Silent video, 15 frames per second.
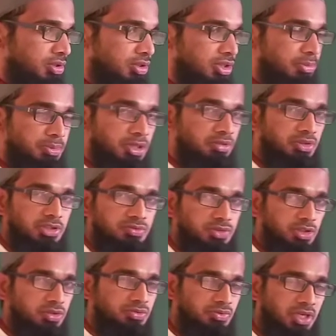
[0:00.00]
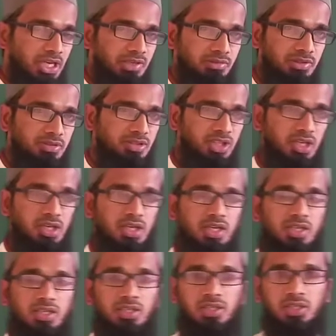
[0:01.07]
In the previous videos we have done
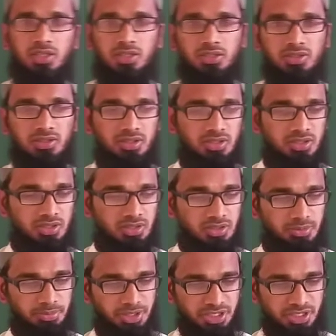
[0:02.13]
the